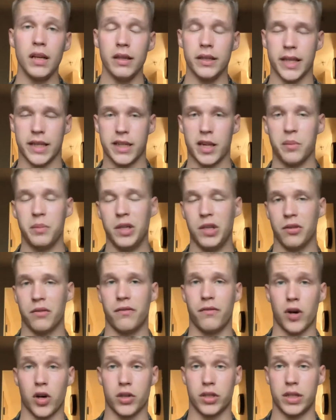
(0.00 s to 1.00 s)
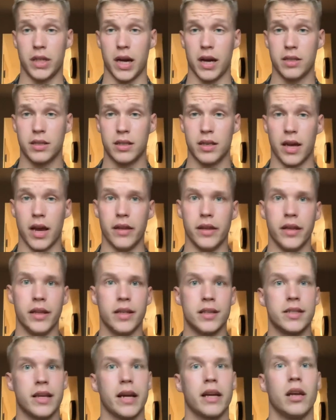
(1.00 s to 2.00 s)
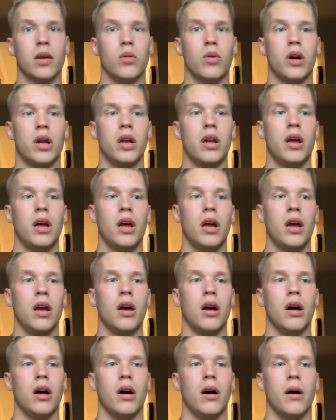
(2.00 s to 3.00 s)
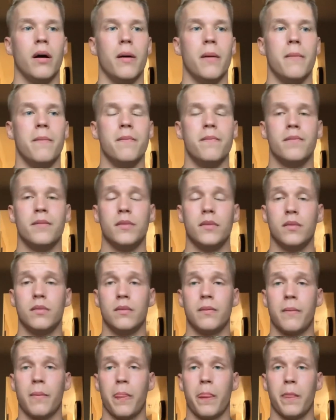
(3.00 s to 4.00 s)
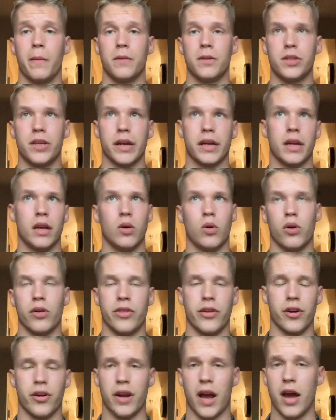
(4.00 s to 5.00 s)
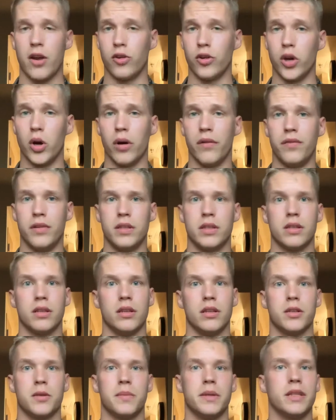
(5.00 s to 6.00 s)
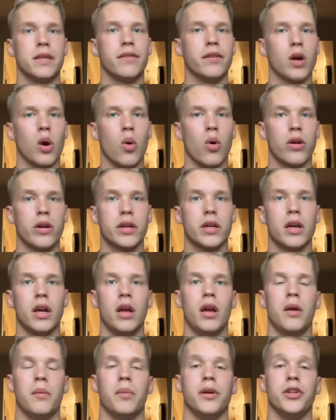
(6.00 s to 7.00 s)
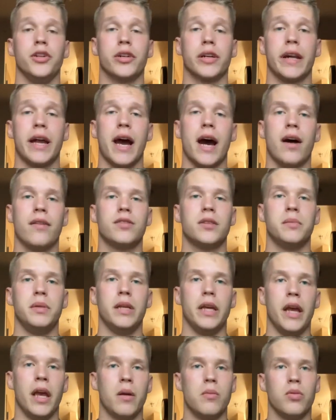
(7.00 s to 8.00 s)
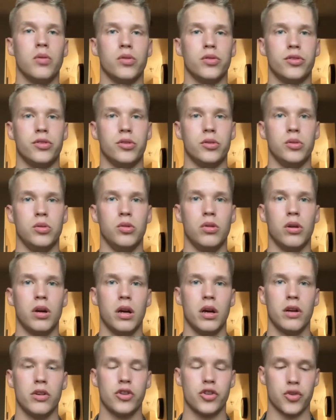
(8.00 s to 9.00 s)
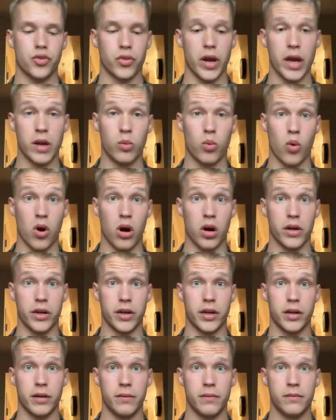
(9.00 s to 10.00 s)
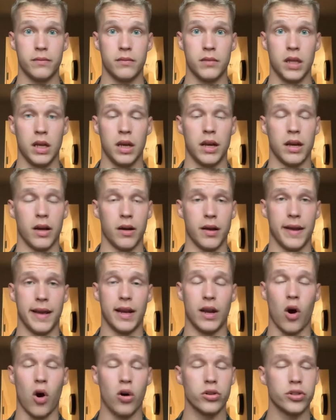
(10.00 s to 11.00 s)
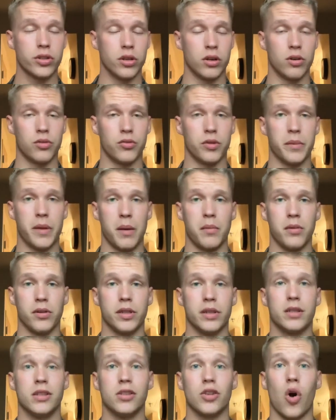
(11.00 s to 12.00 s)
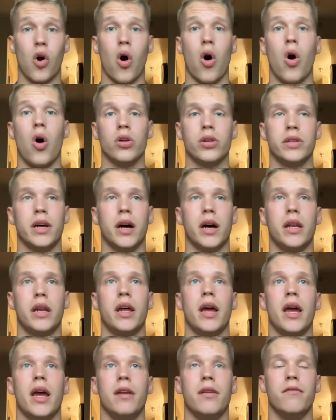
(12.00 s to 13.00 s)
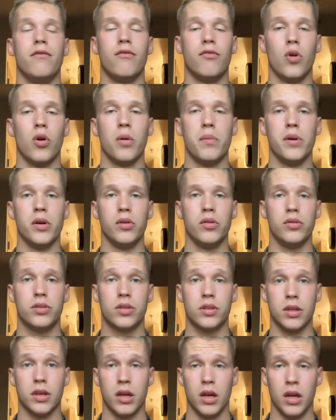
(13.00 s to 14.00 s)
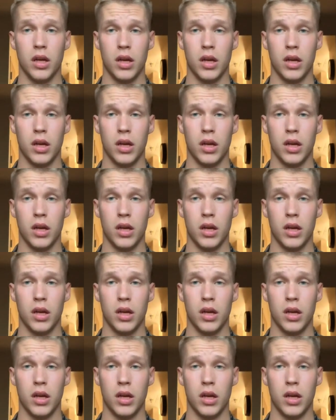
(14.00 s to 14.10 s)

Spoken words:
that's going to be your first test. And then the second one, second or third, I don't know if it's a specific order, but you're going to have to be able to tread water. And also remember, this is all done in full boots